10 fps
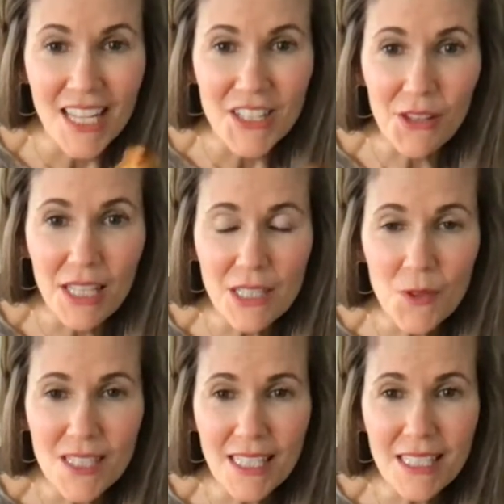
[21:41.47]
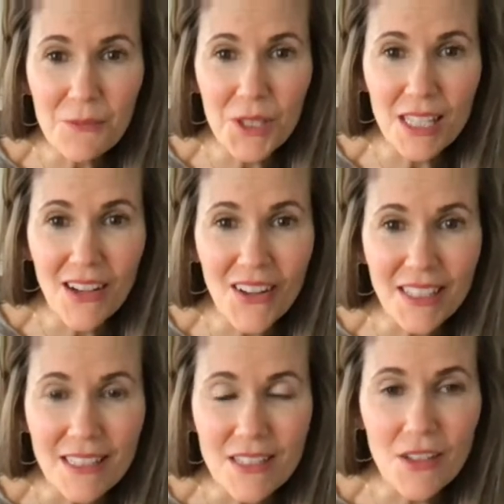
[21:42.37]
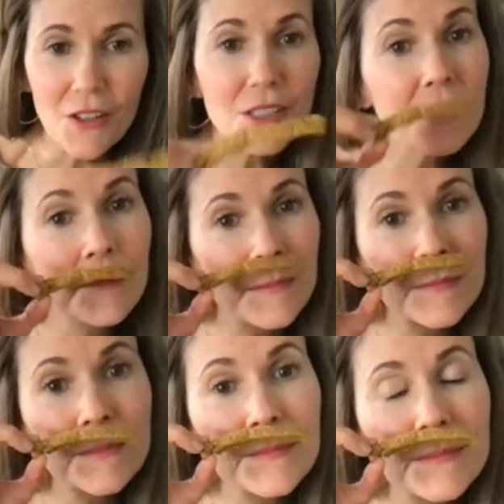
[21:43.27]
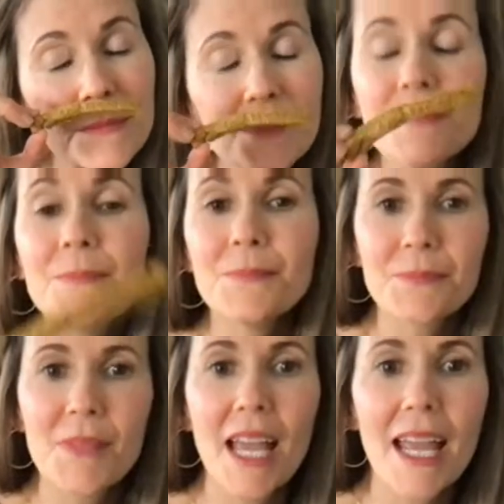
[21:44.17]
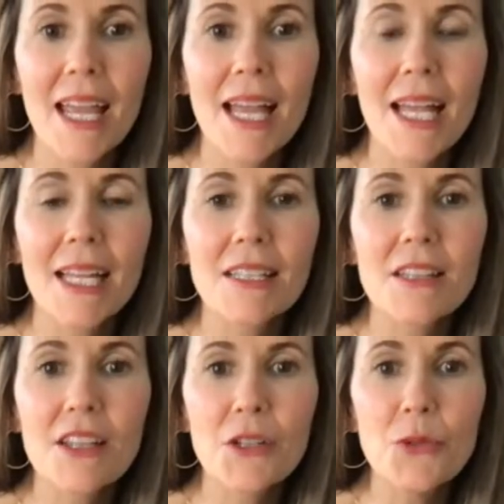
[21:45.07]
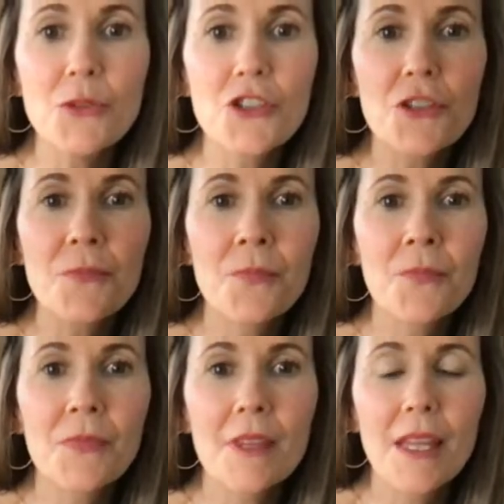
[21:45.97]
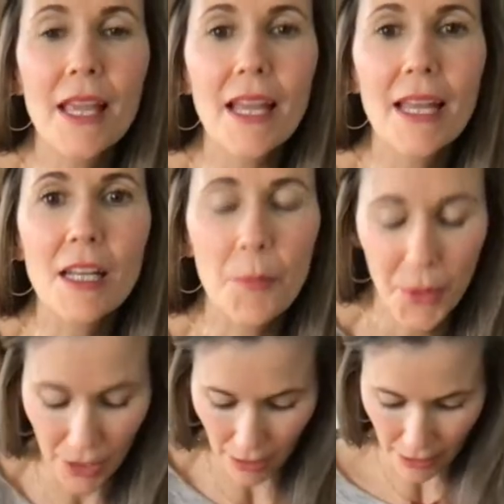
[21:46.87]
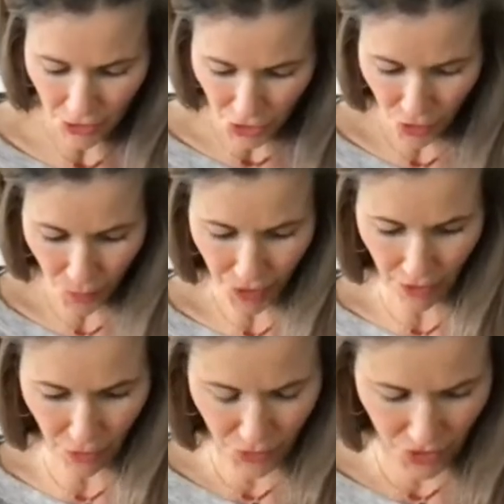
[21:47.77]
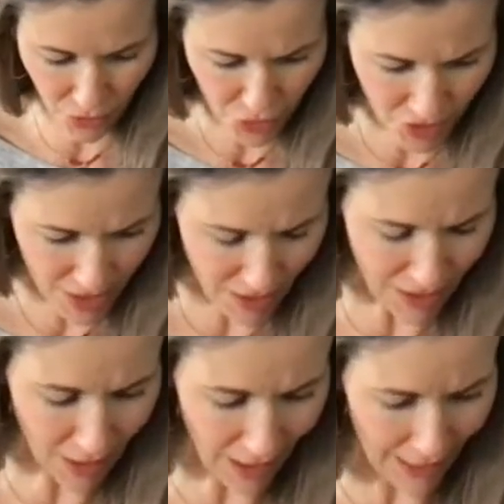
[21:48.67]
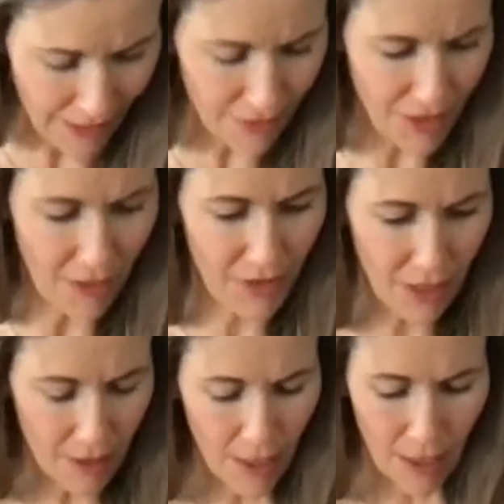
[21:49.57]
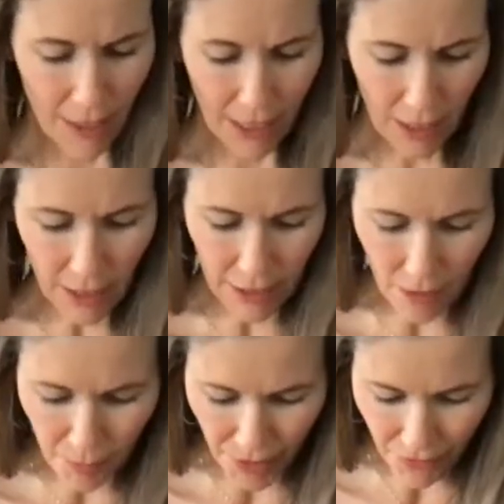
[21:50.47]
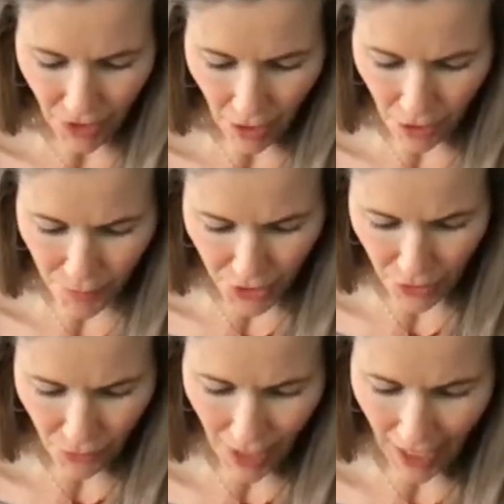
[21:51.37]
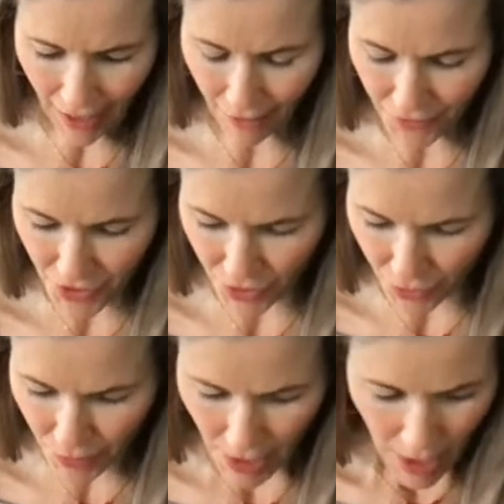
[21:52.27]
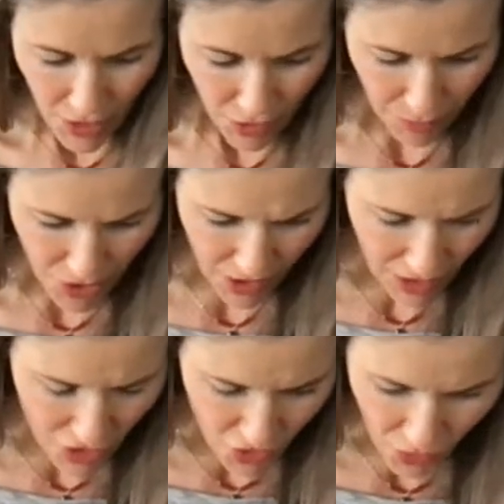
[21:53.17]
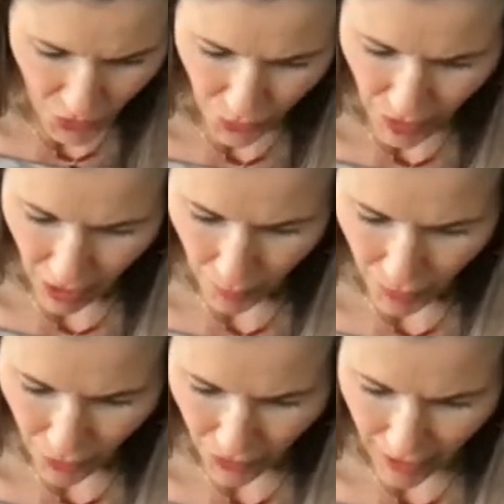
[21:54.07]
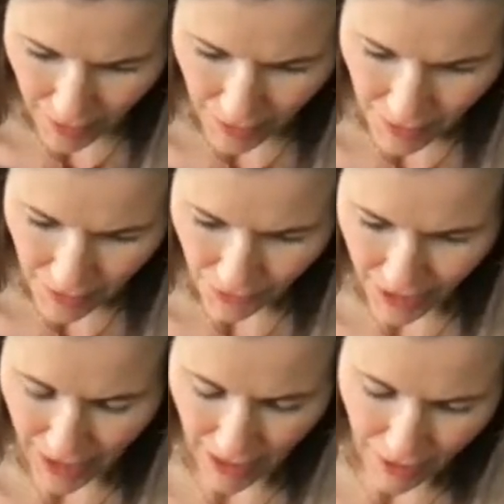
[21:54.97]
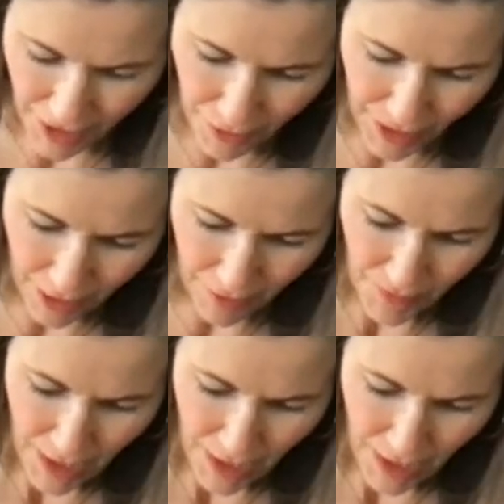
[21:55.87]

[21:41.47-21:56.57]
So these ones I did with the onion salt and the nooch. And I put a little turmeric in those too, just to kind of give it like a little bit of color, but you don't have to. So I'm just going to show you a couple that right here. Here we go.